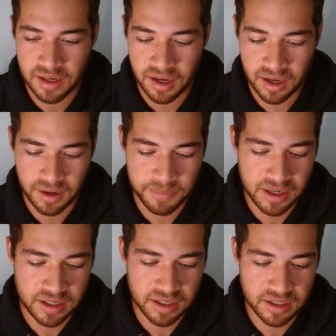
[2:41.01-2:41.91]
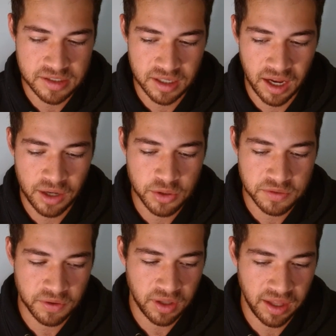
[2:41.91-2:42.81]
And I always
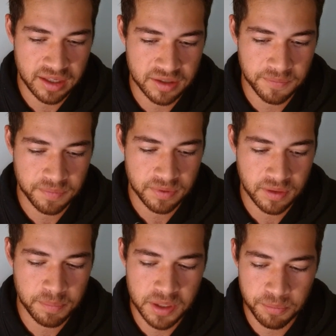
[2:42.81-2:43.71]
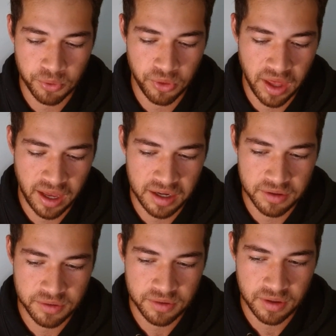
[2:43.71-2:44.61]
felt like the people
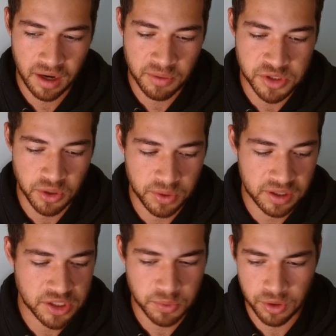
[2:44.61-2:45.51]
that I was going against,